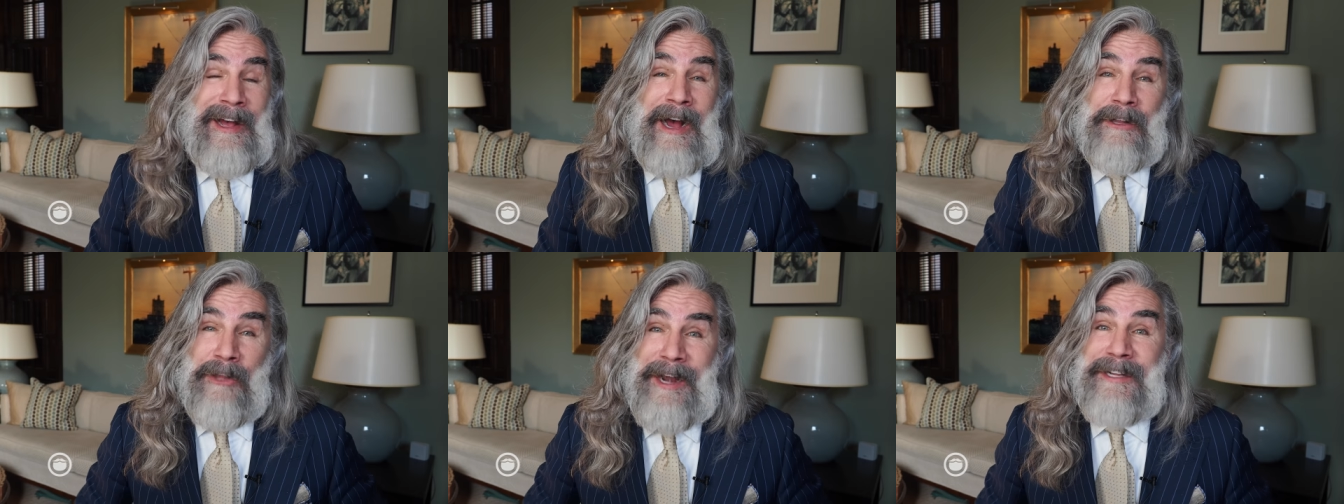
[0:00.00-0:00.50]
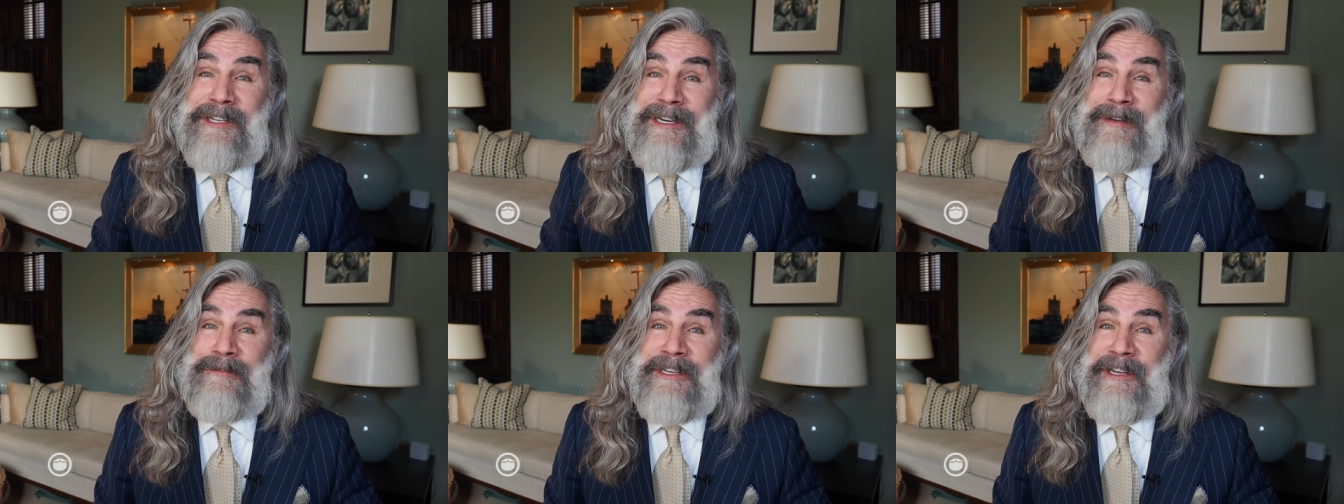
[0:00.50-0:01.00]
A lot of
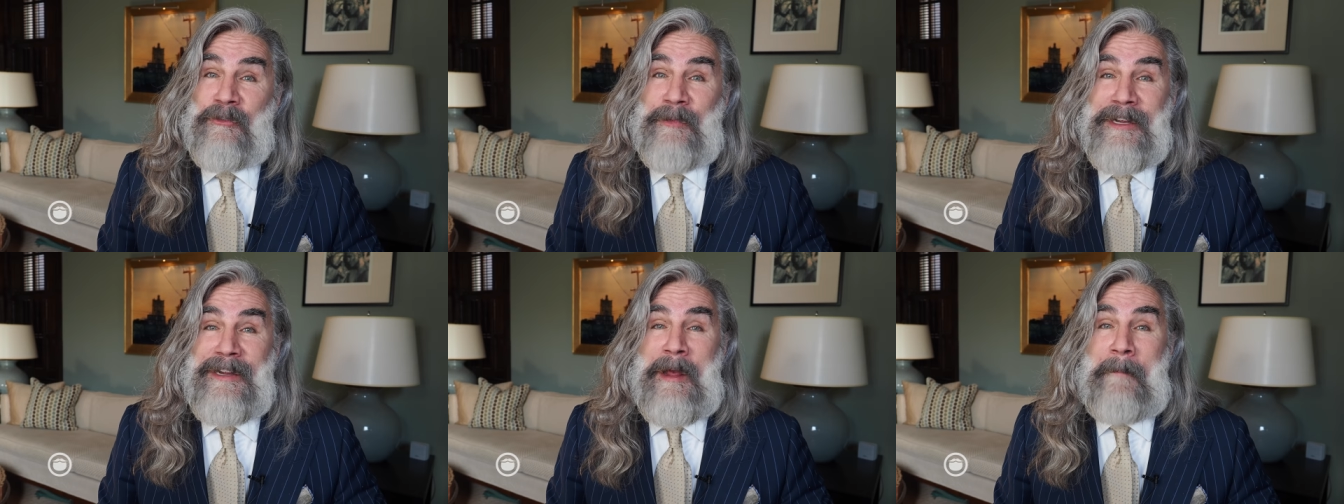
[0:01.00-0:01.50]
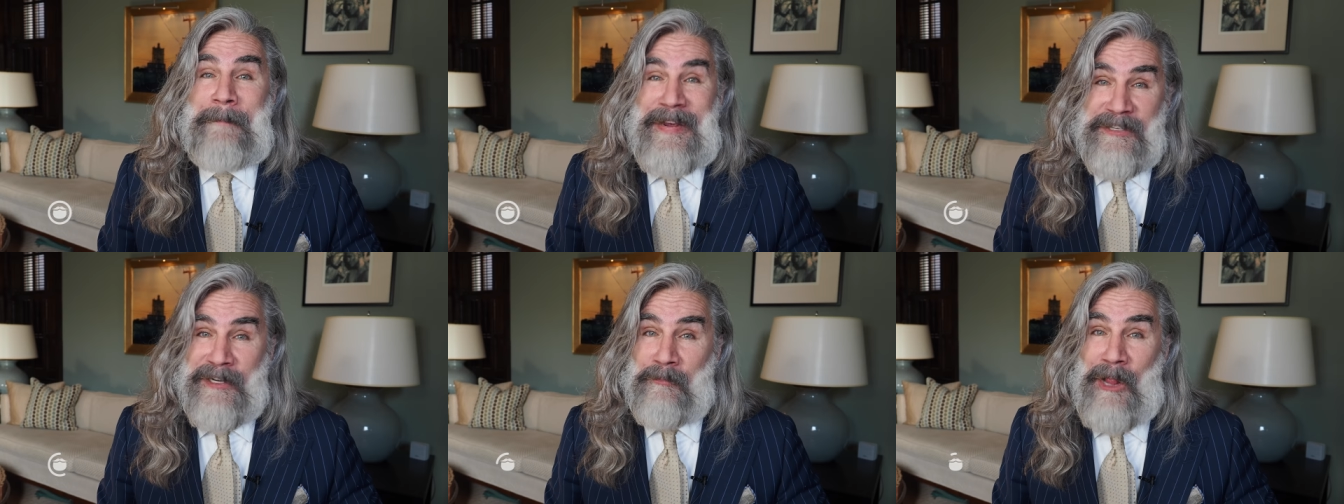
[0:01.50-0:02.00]
times it'll be
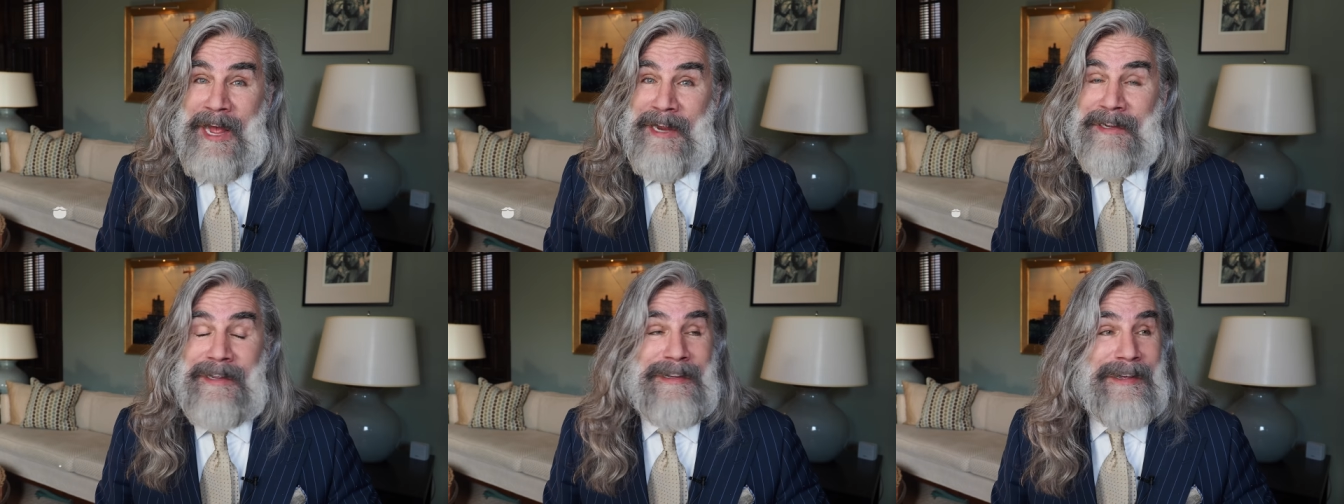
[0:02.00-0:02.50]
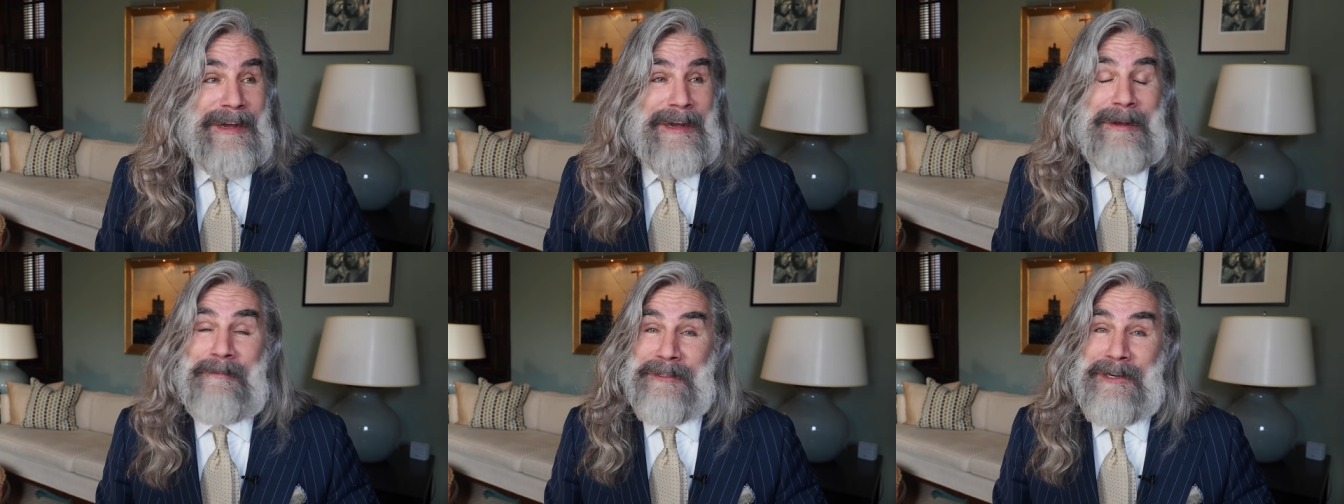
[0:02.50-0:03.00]
basic black.
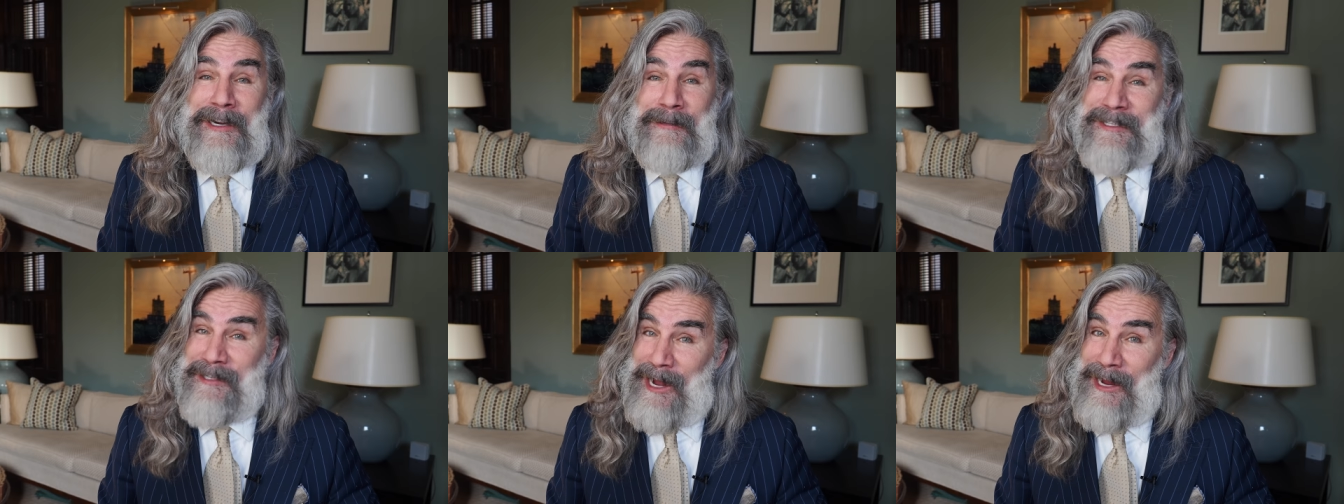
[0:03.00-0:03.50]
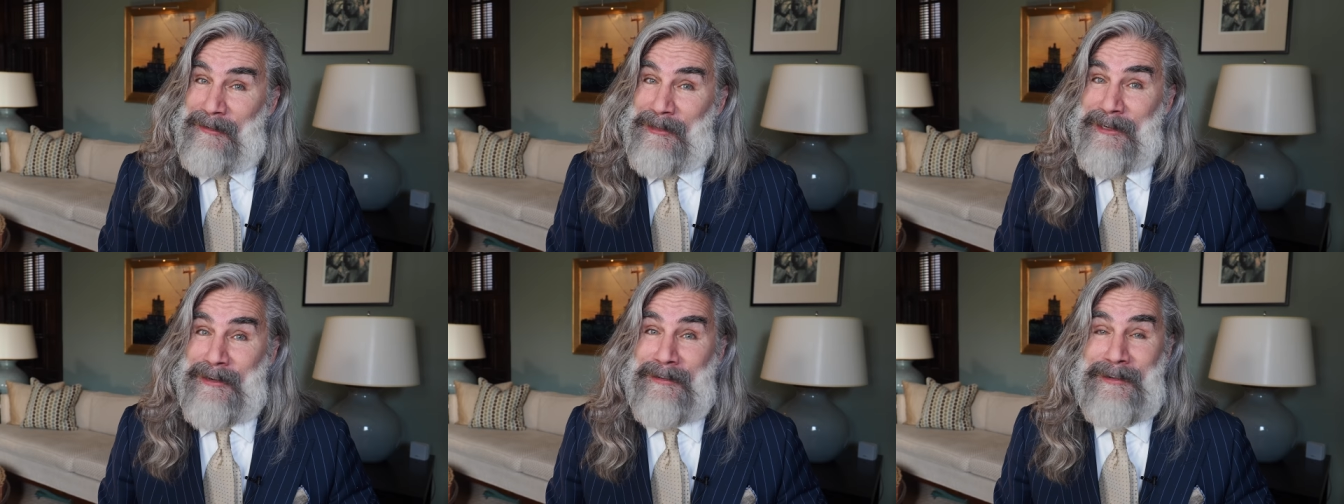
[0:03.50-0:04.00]
We're talking style
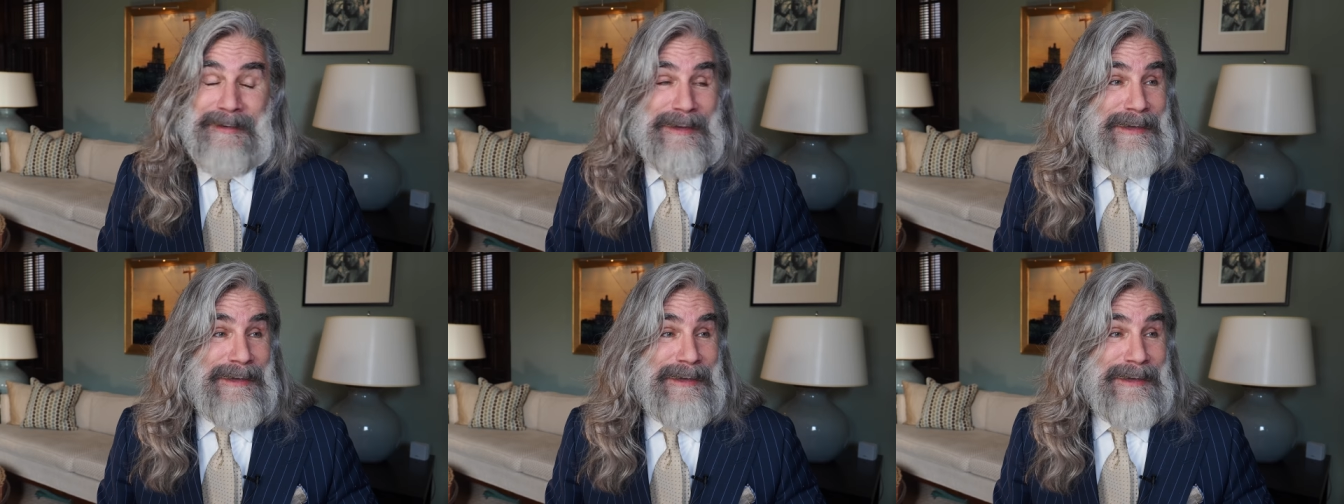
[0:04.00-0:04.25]
here.